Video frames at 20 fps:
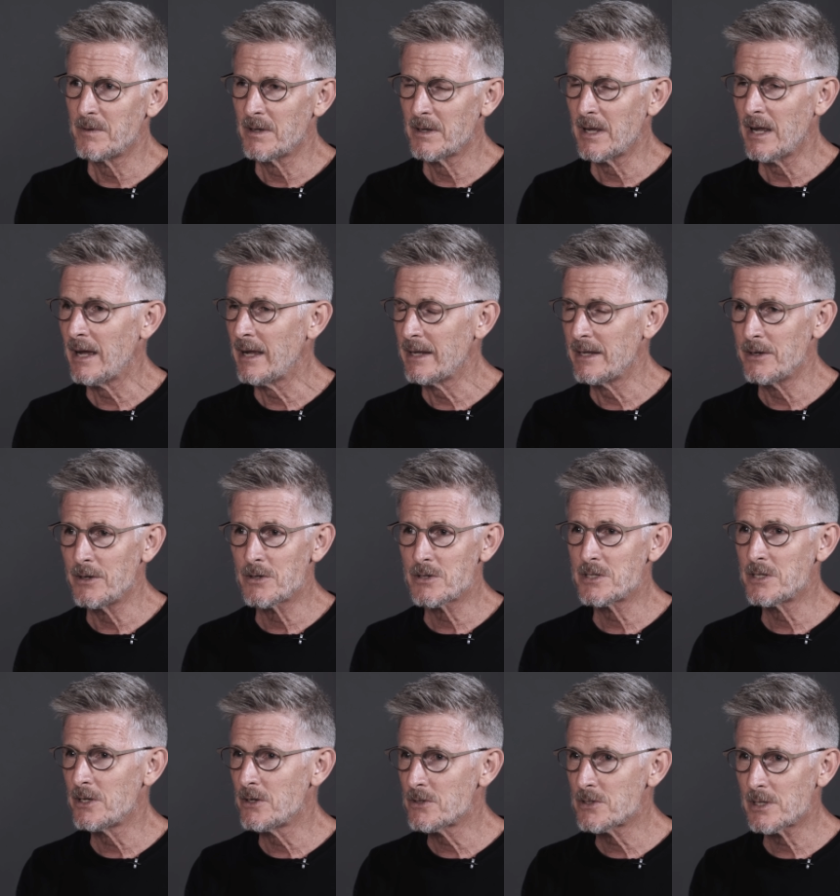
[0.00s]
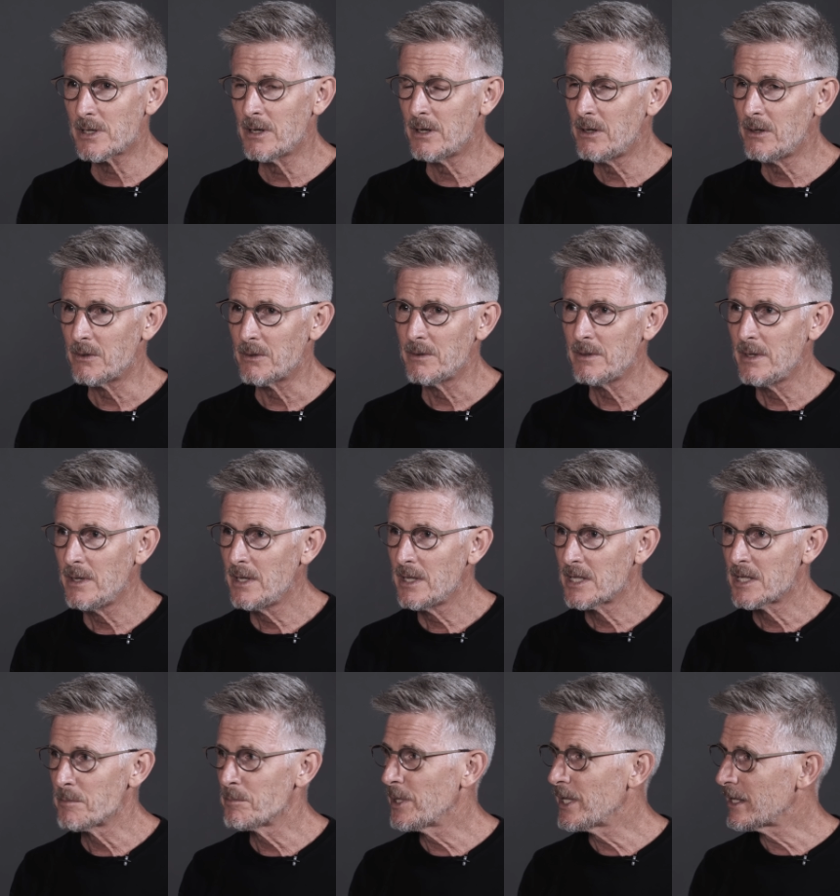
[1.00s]
a, guy years and years ago
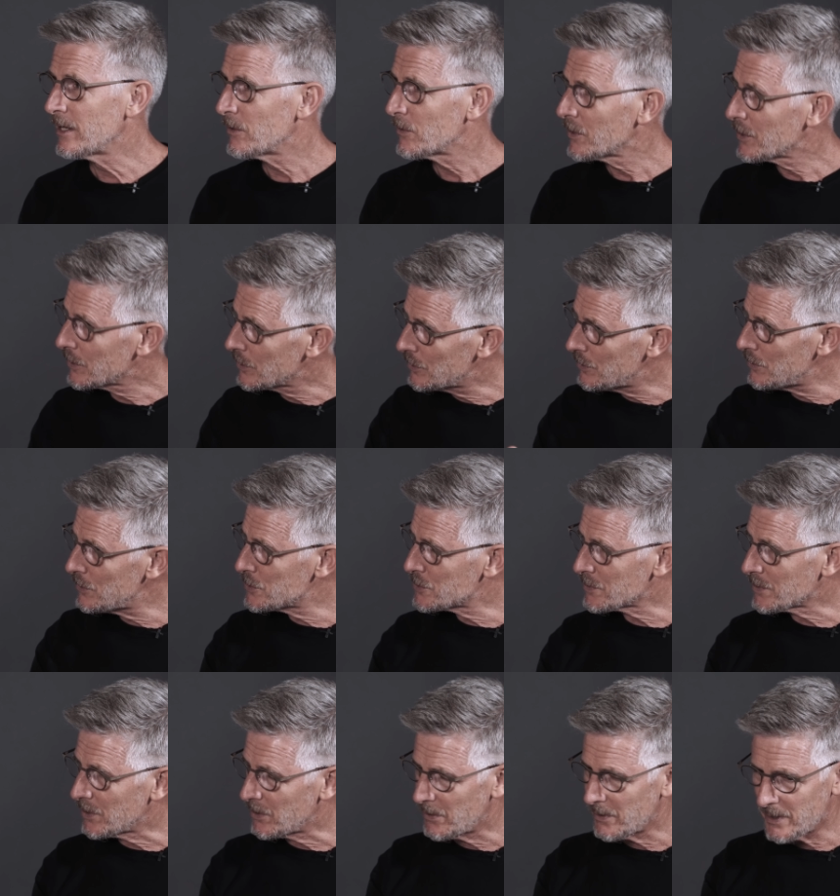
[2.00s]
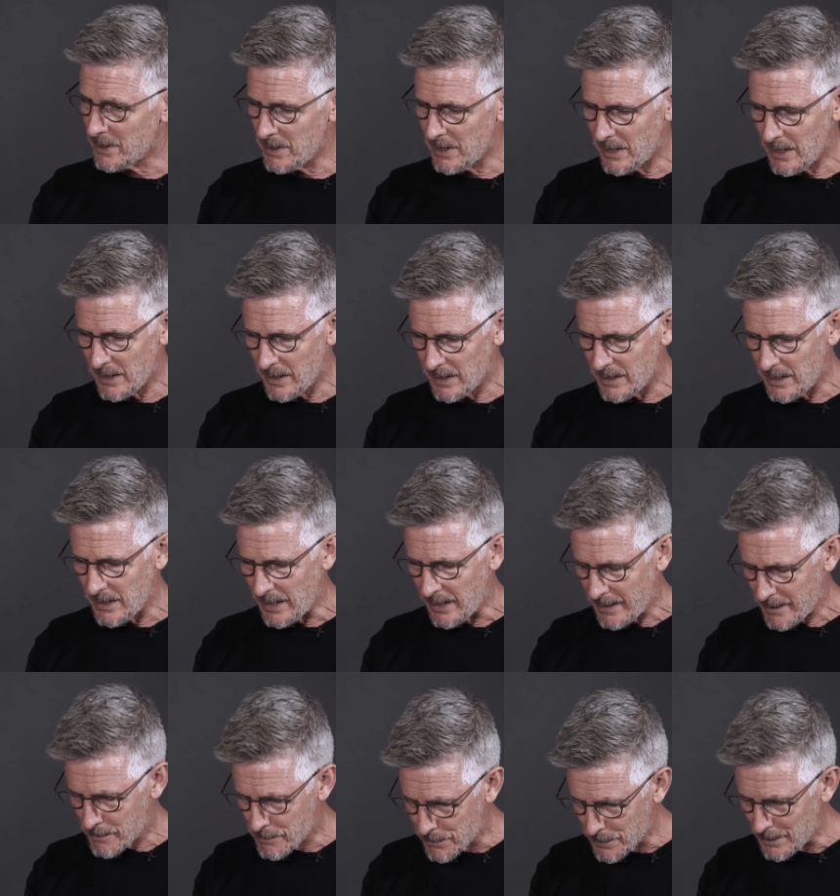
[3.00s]
that played a huge role in, and
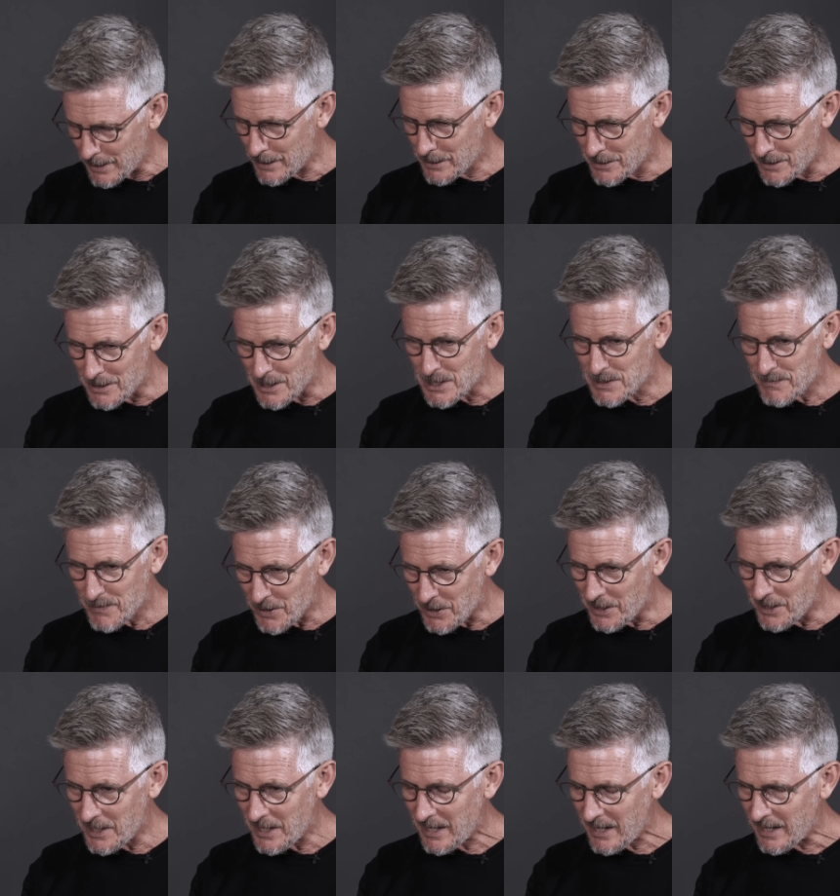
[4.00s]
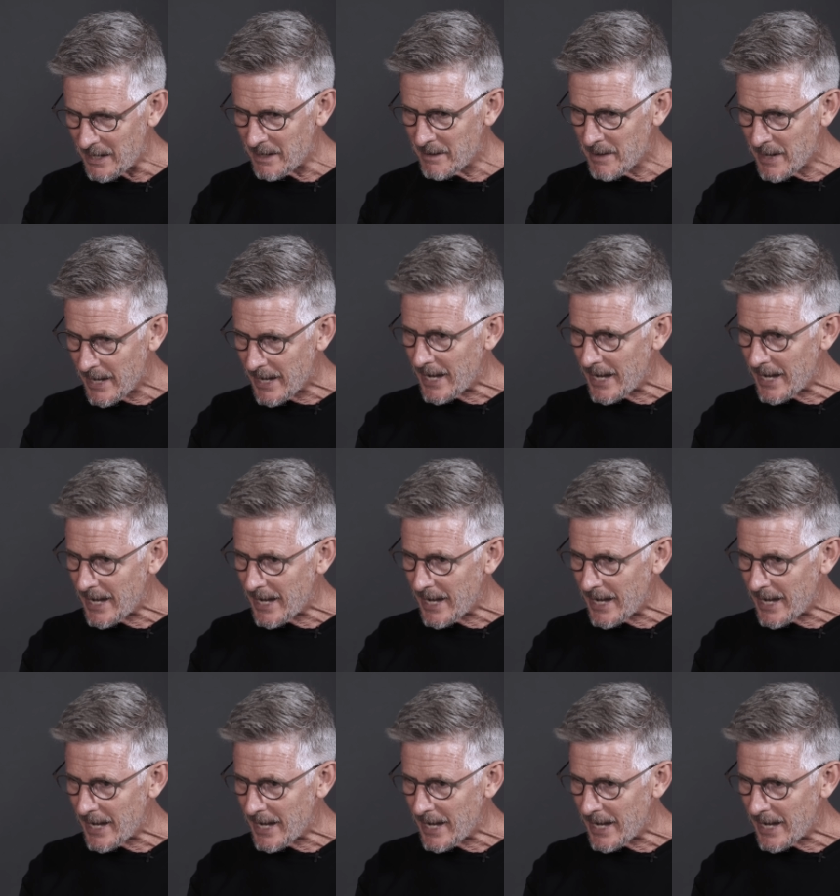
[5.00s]
I think to this very day,